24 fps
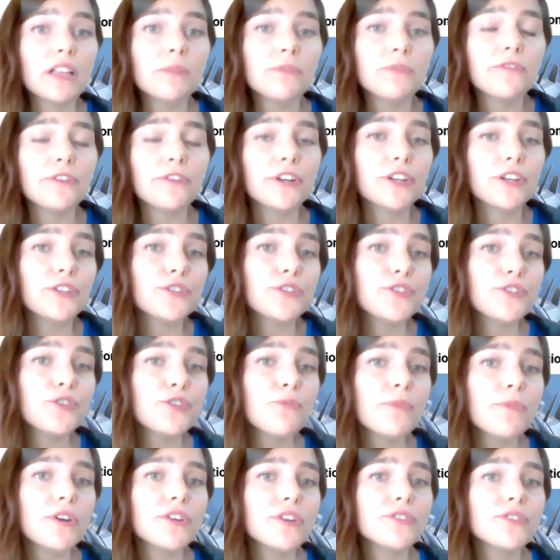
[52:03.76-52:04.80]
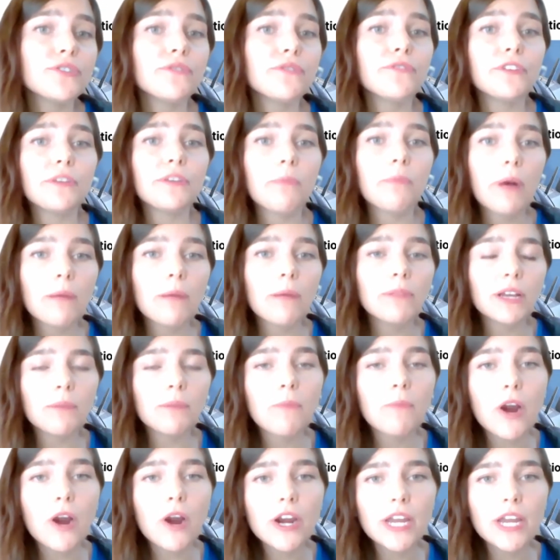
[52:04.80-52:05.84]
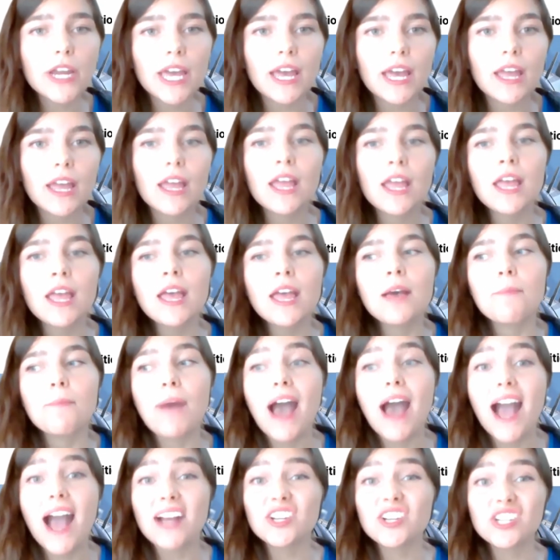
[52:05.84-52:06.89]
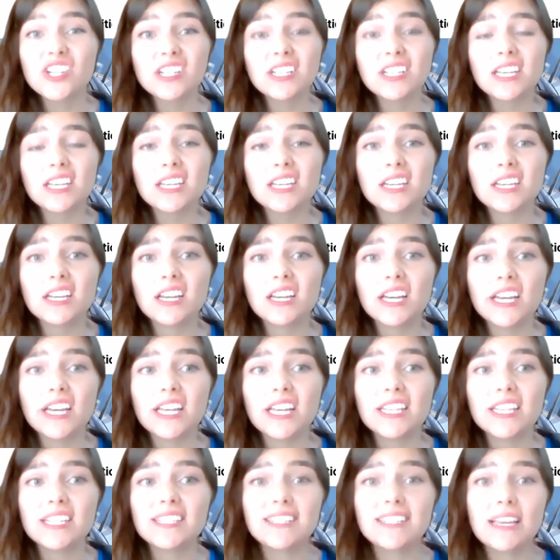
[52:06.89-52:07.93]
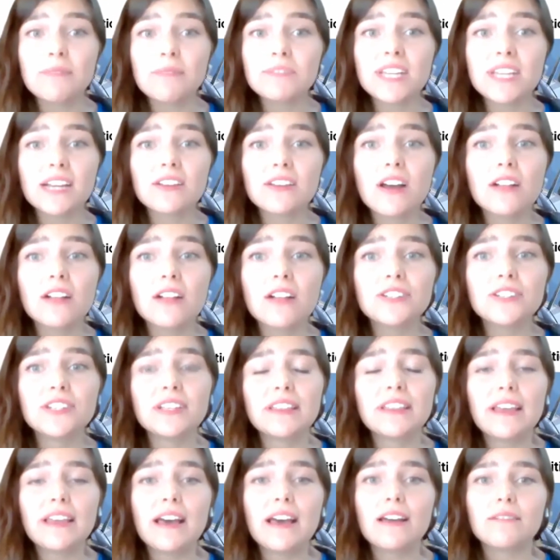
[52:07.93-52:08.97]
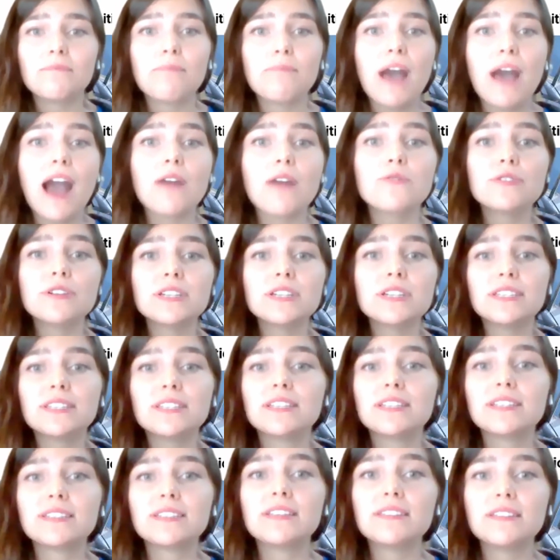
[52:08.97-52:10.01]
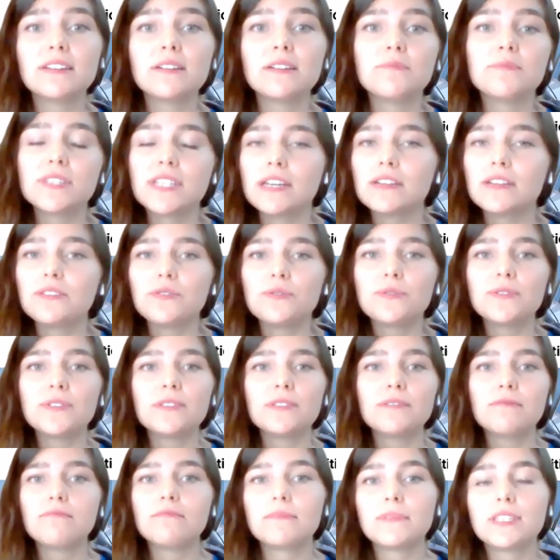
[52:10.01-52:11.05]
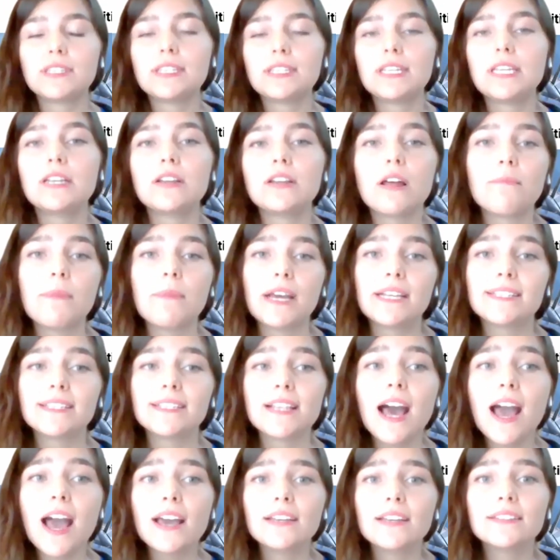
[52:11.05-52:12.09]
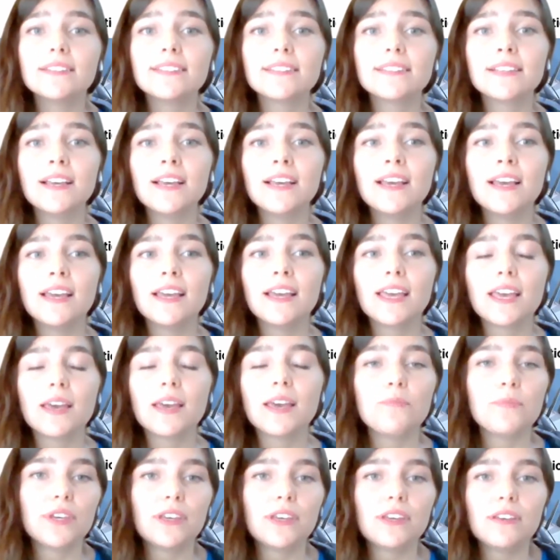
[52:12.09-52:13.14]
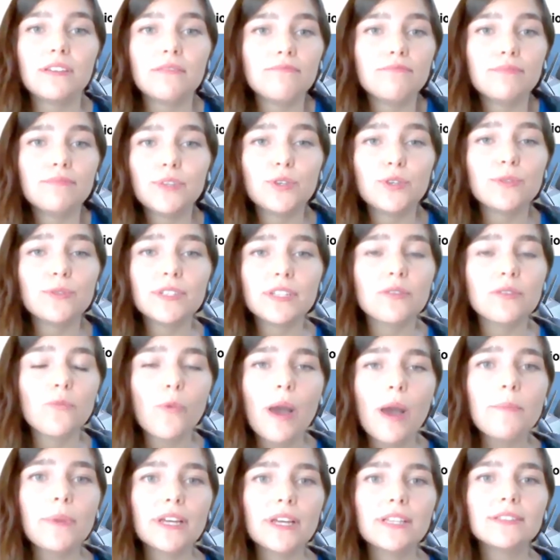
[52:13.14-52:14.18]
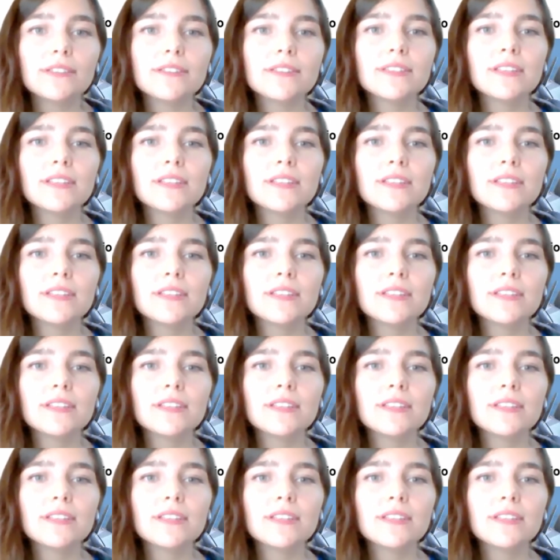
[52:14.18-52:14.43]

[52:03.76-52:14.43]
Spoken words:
for consumers or for the public market, but actually the same technology that powers the systems that you've seen on my slides can be used in weapons.